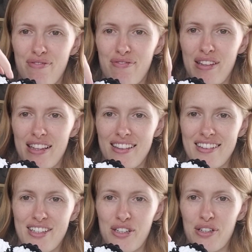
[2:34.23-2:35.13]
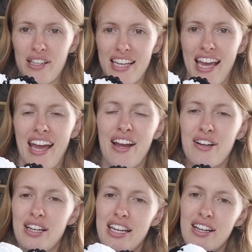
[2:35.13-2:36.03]
little curly
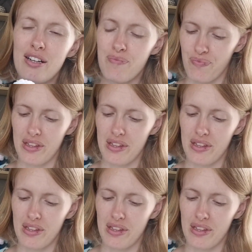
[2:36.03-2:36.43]
hair here.